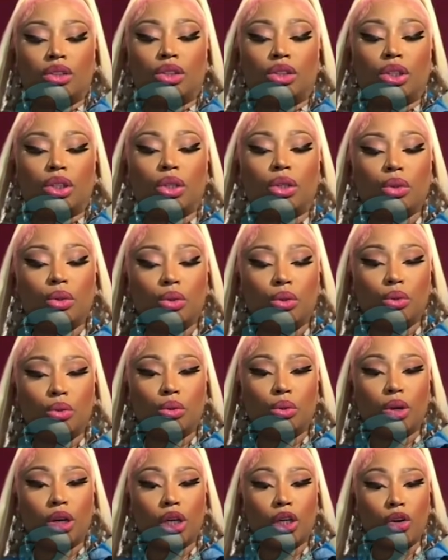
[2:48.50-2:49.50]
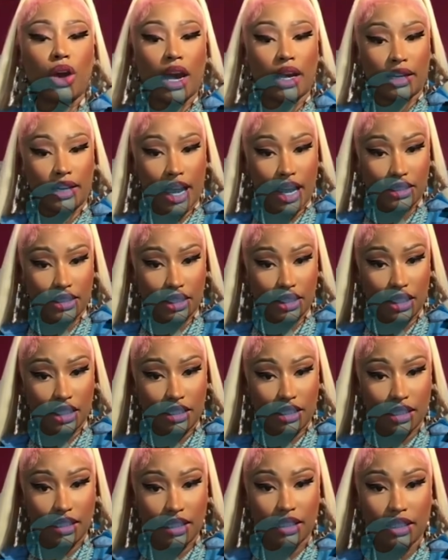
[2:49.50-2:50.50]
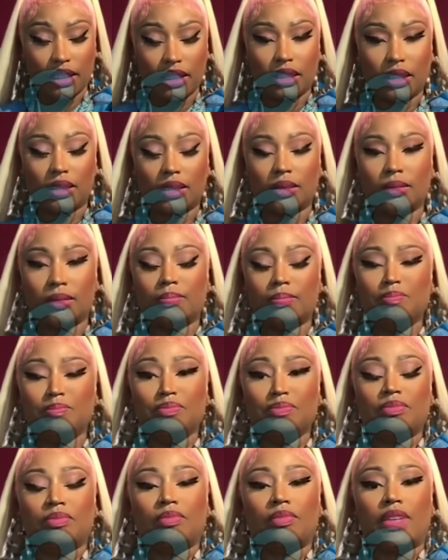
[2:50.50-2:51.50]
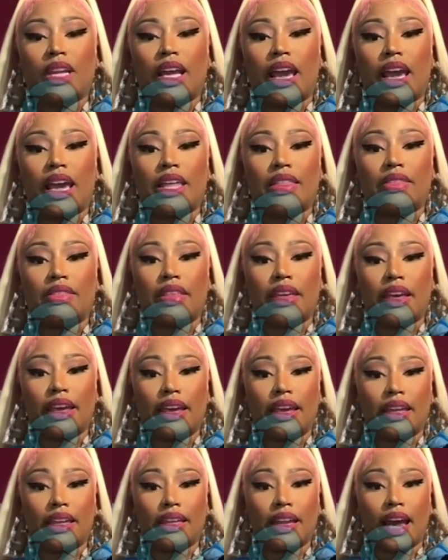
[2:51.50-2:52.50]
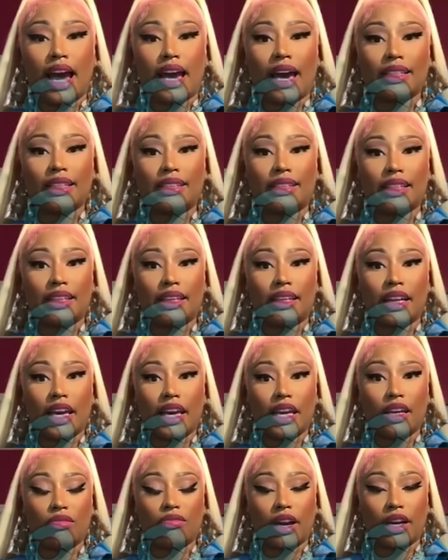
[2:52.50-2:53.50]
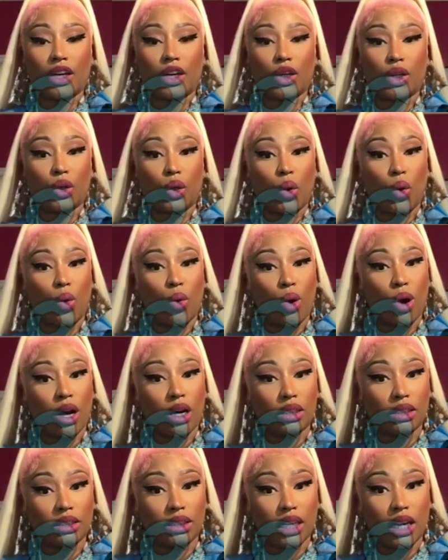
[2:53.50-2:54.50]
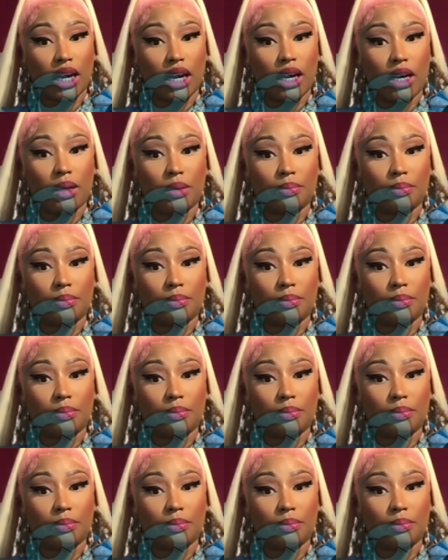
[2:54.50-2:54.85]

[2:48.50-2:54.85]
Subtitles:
to Crocodile Teeth, and then I did a record called